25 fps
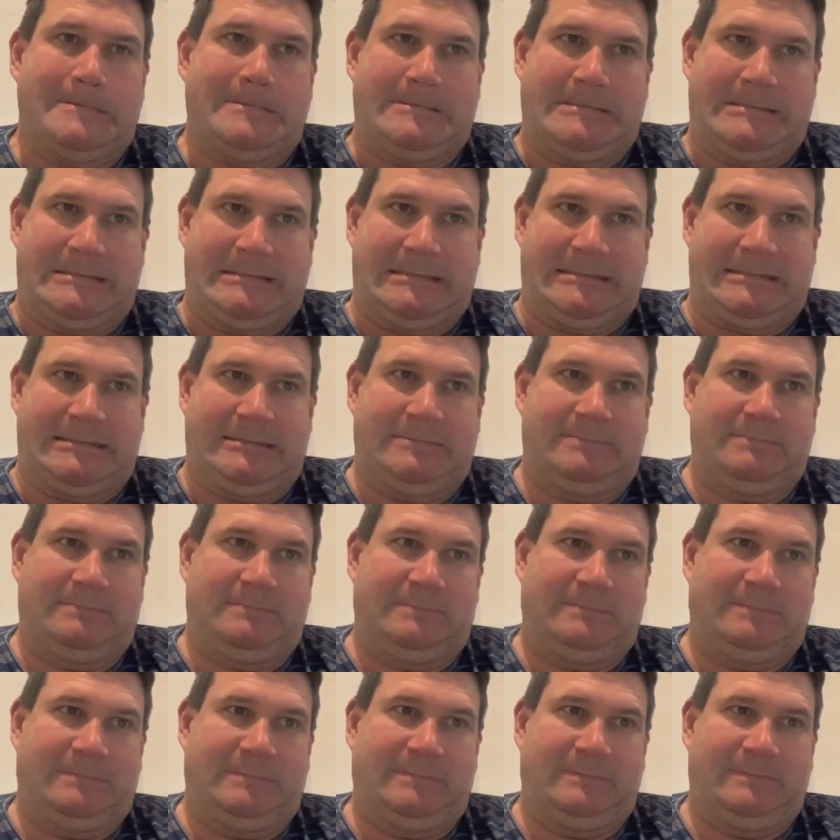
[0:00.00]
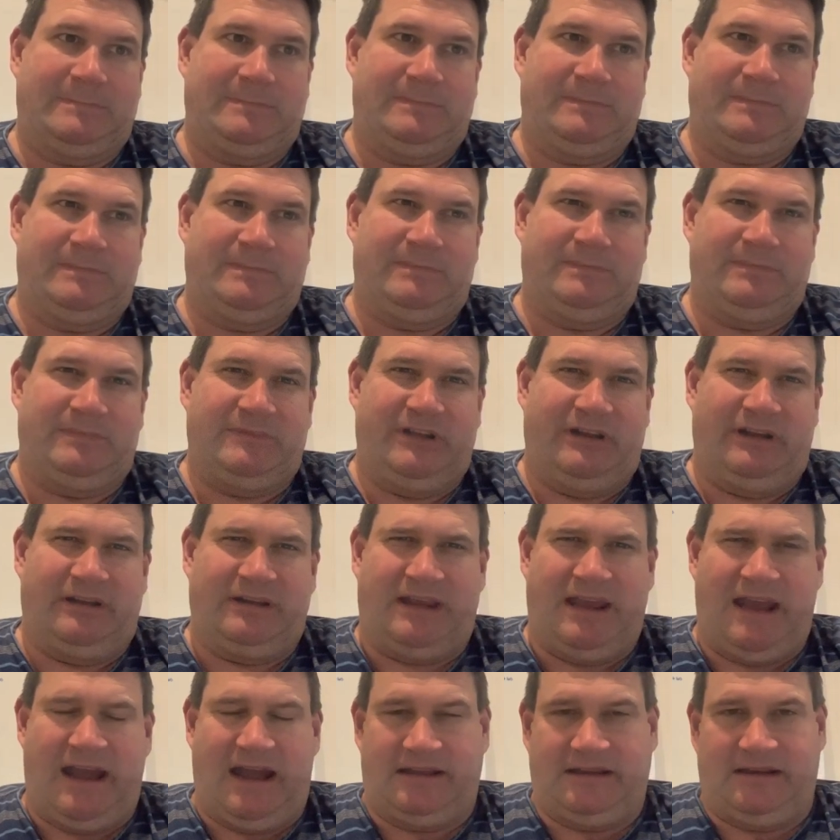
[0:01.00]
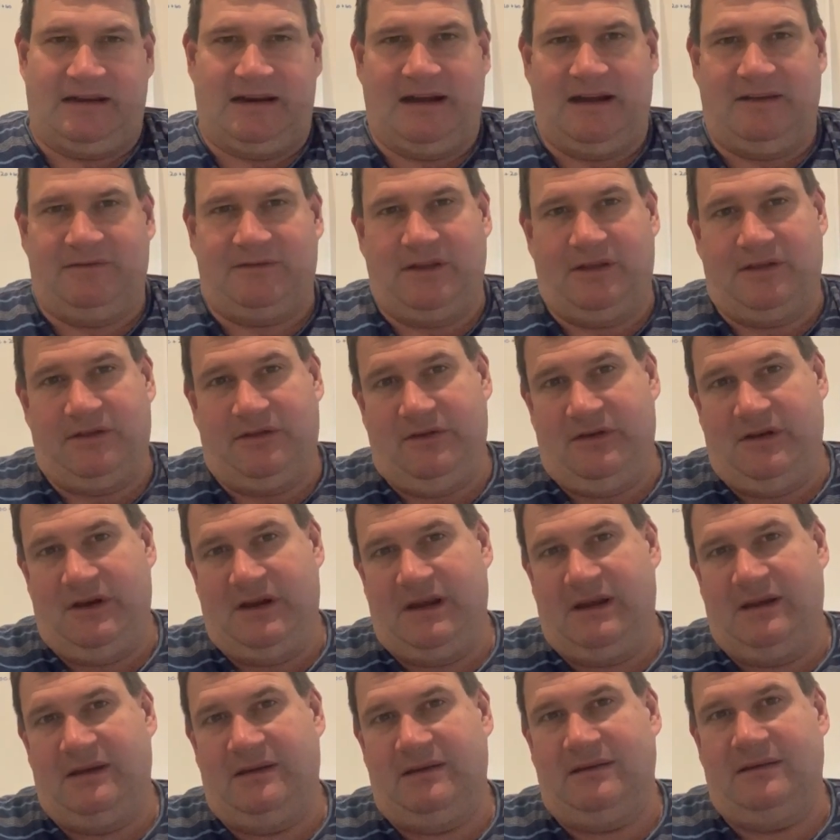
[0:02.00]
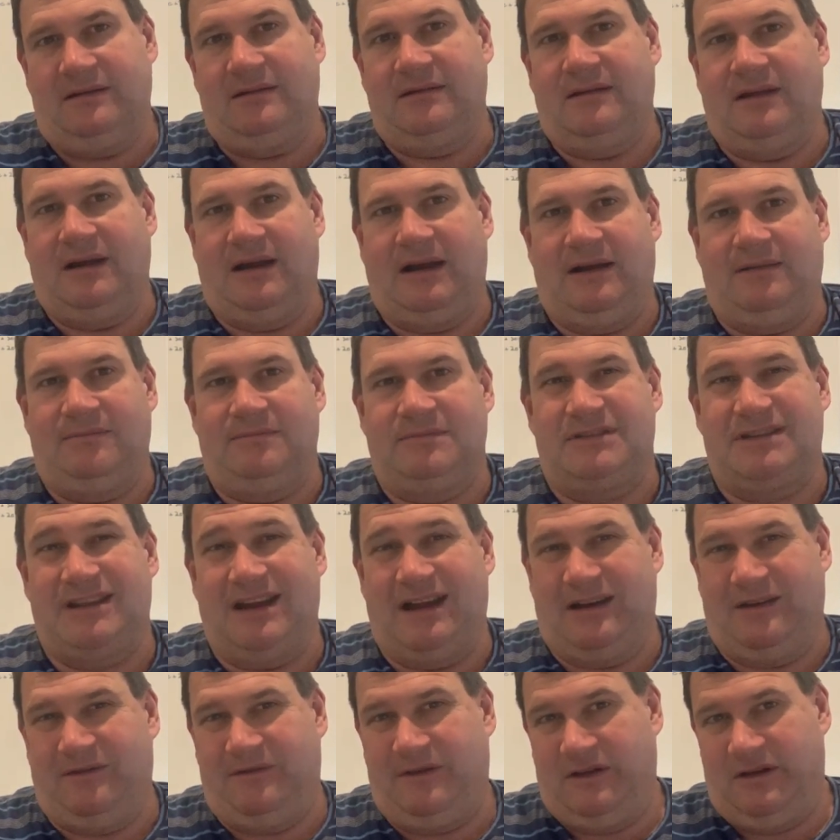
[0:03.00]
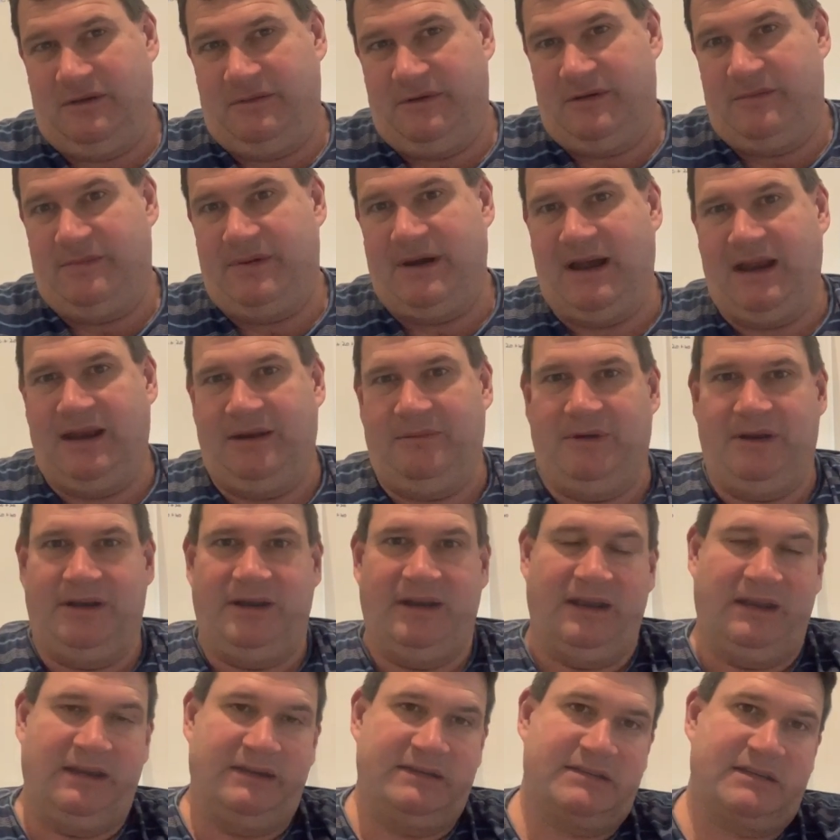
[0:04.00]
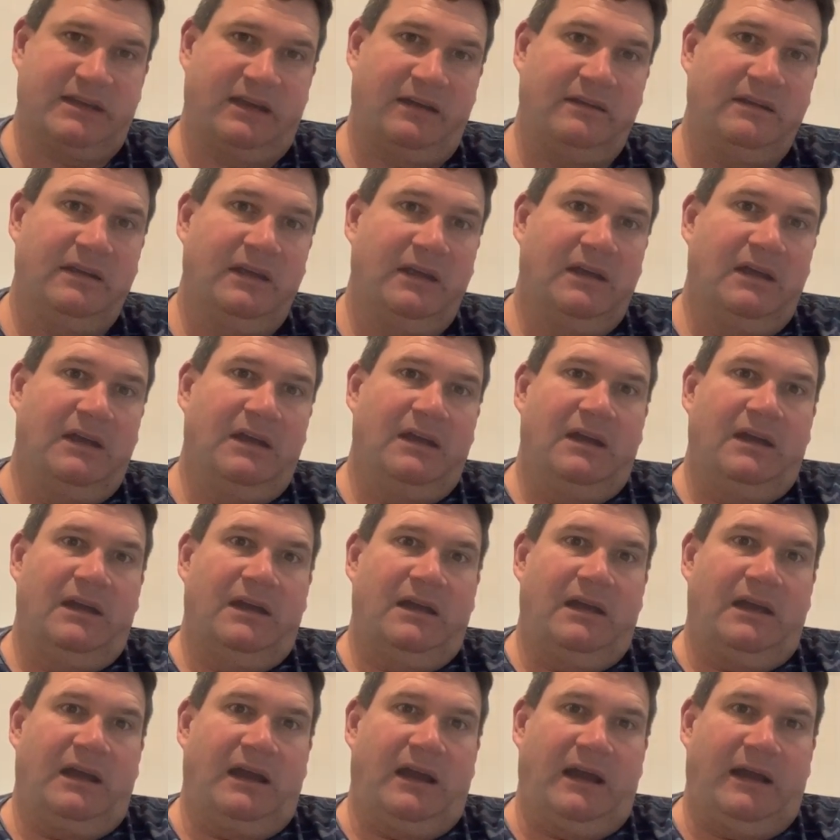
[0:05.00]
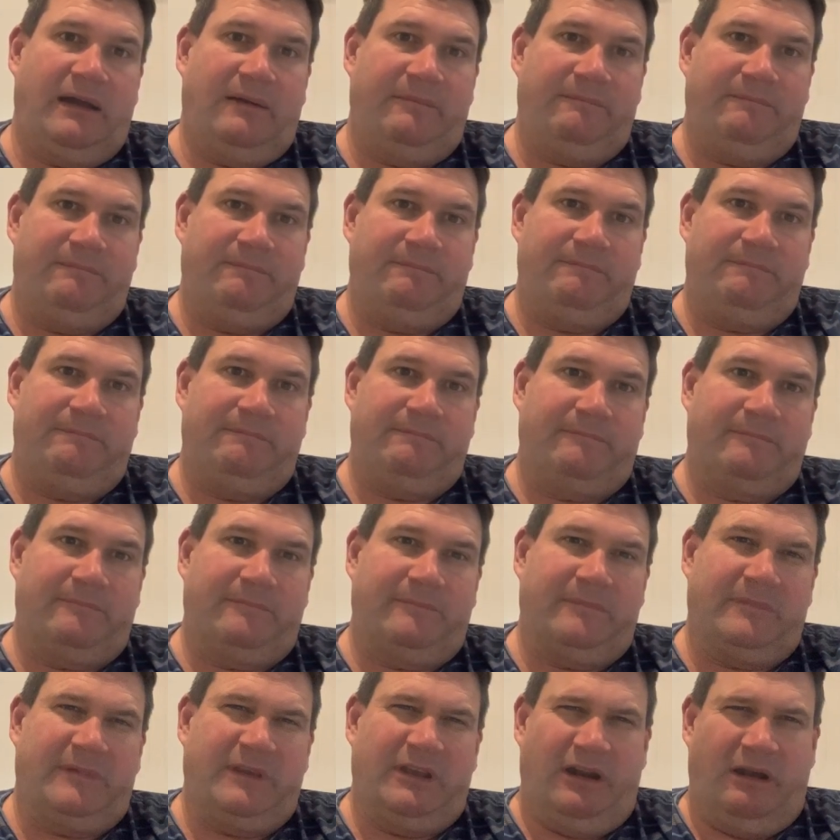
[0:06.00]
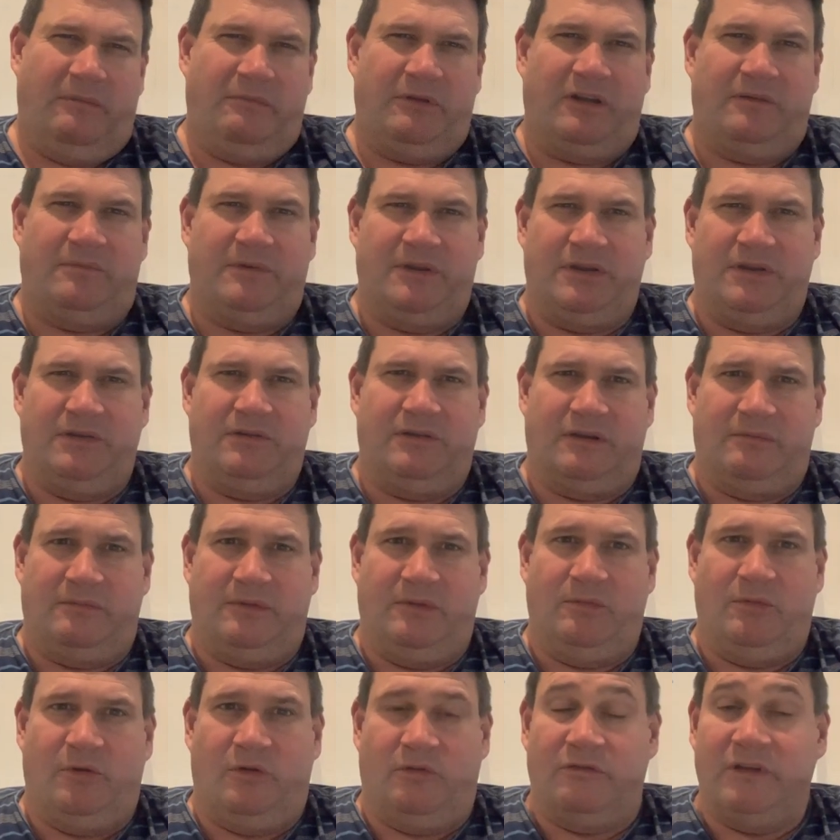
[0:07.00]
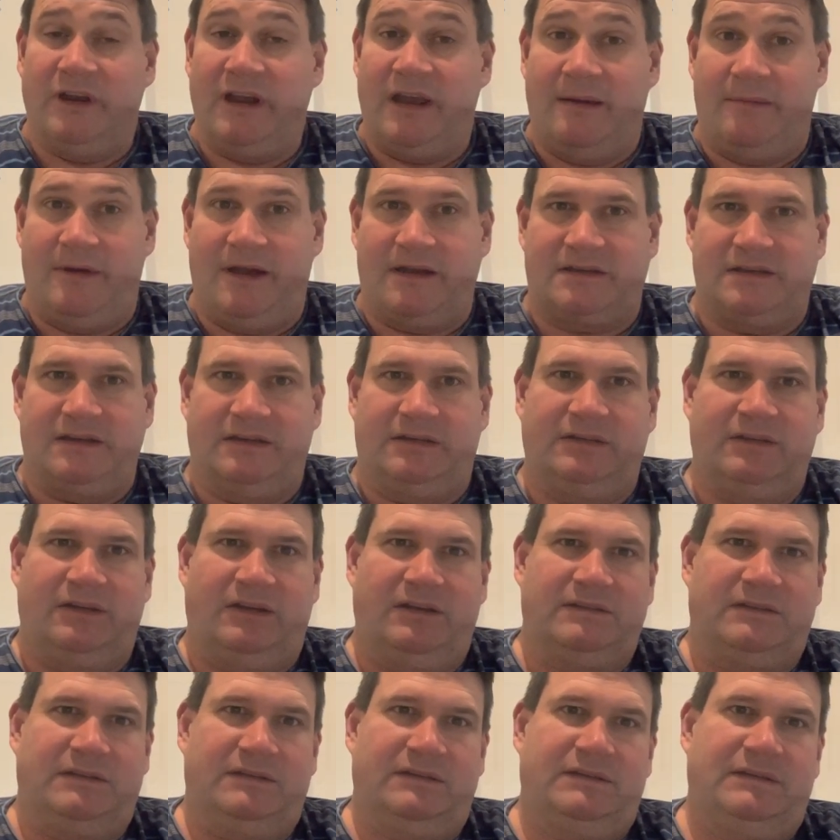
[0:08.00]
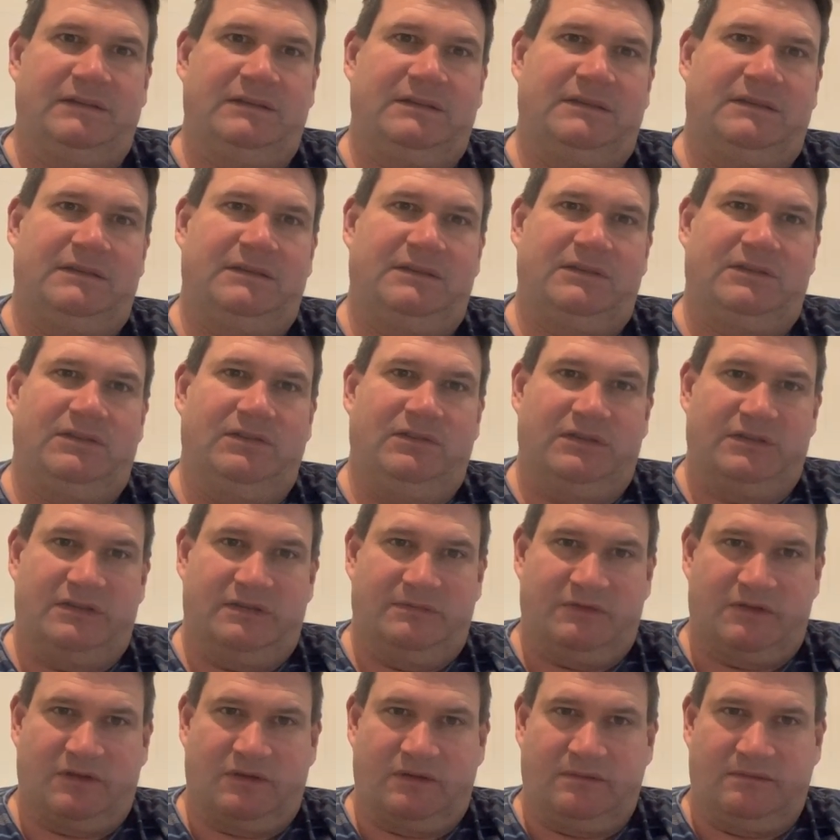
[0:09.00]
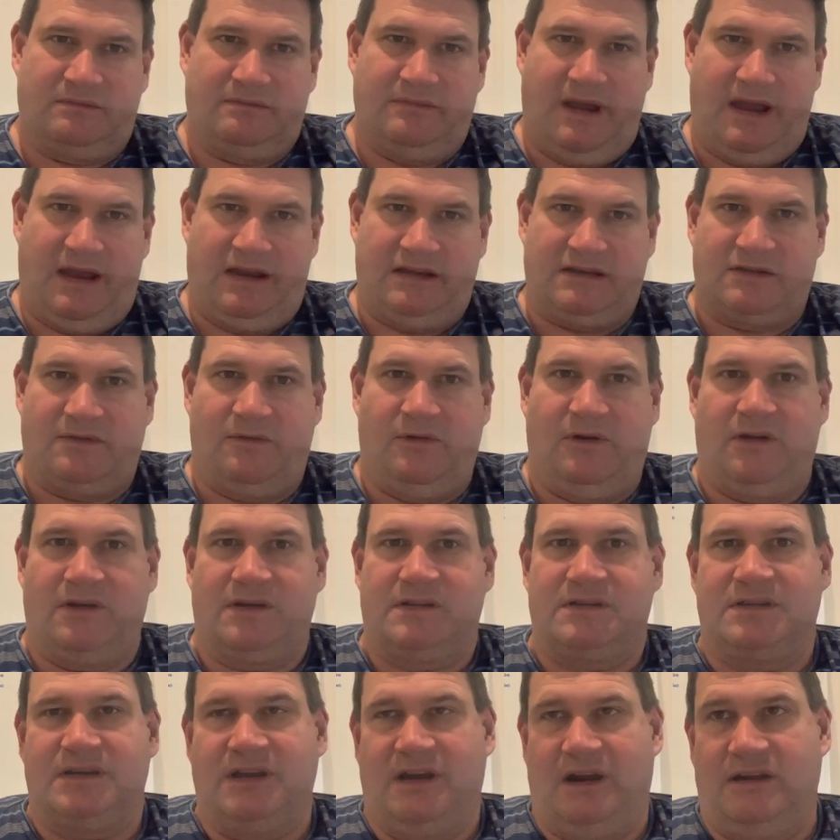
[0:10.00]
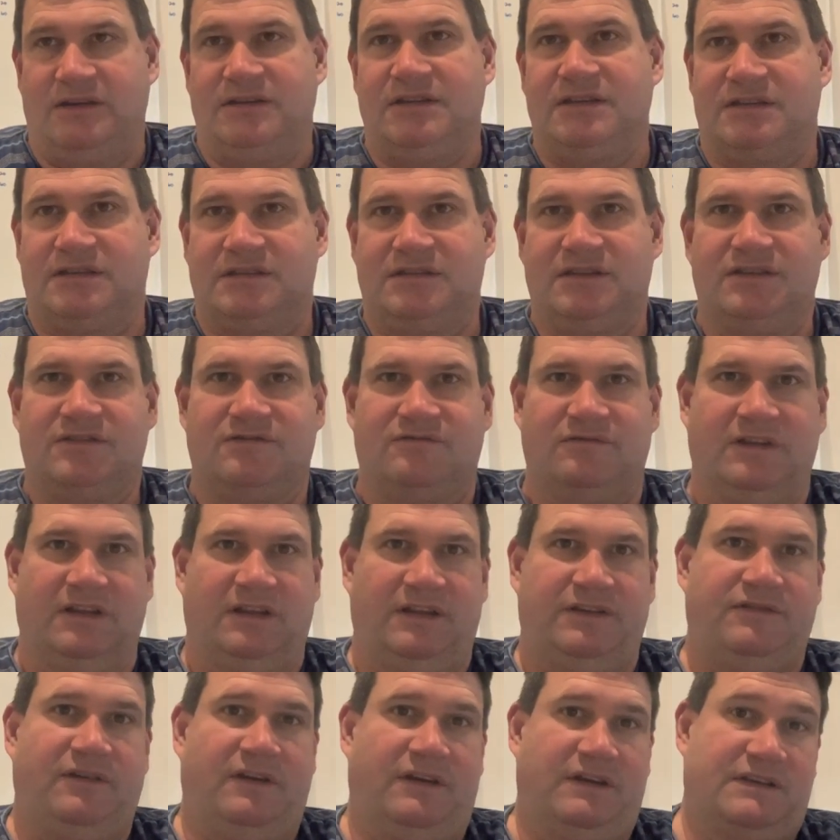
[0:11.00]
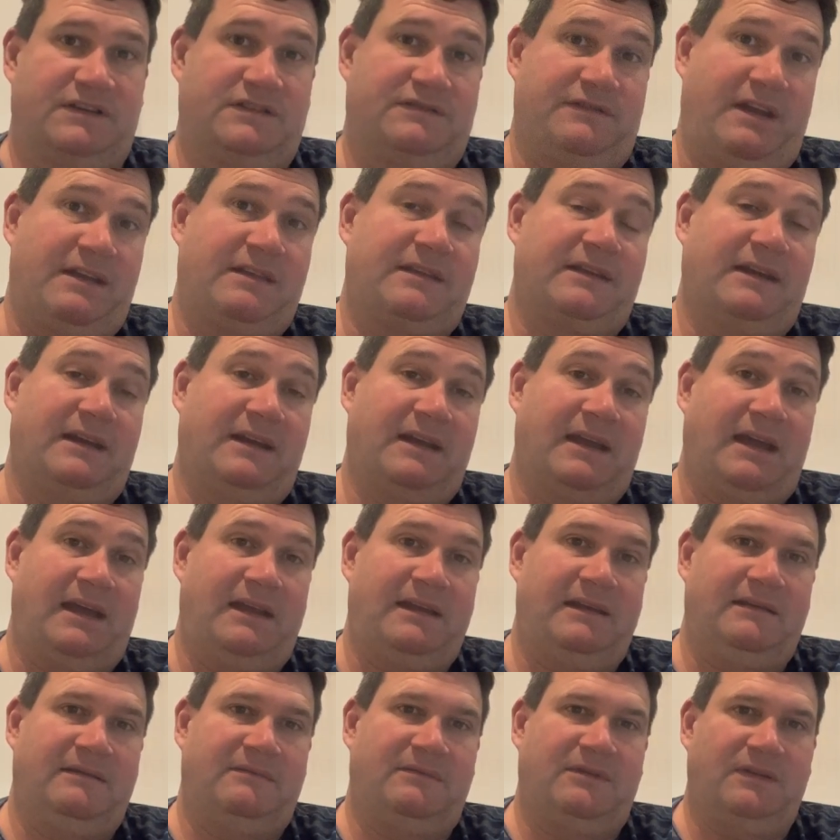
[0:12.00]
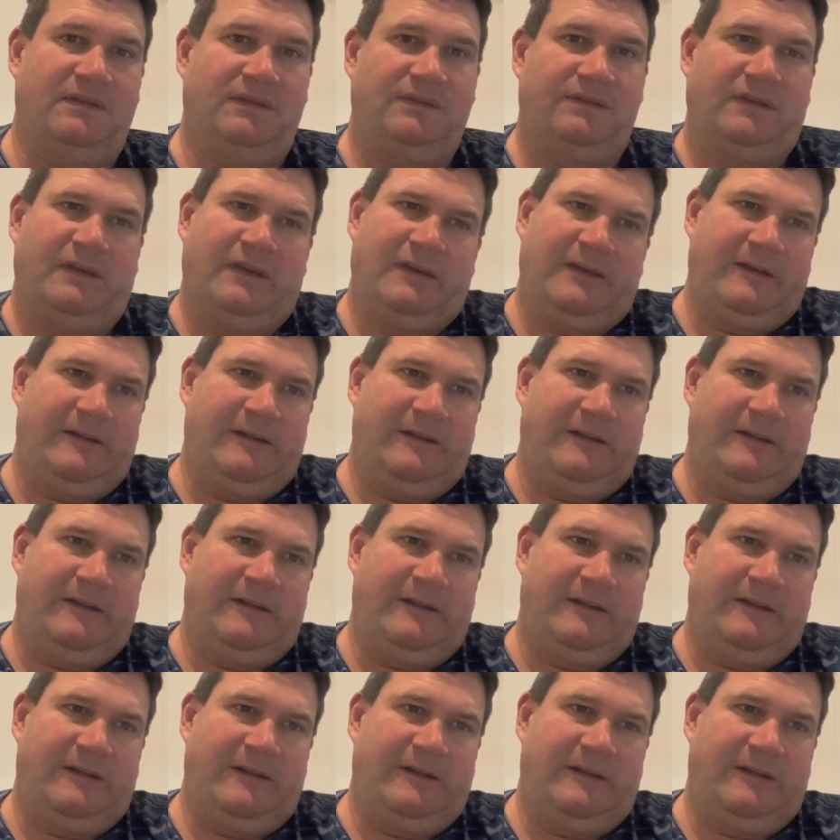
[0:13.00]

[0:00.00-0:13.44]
Um, you know, candid after 30, um, starting to feel a bit of pain in my knee. So, um, you know, but I've been doing a bit more rehab exercises, doing some air squats, you know, just, just really trying to strengthen it again because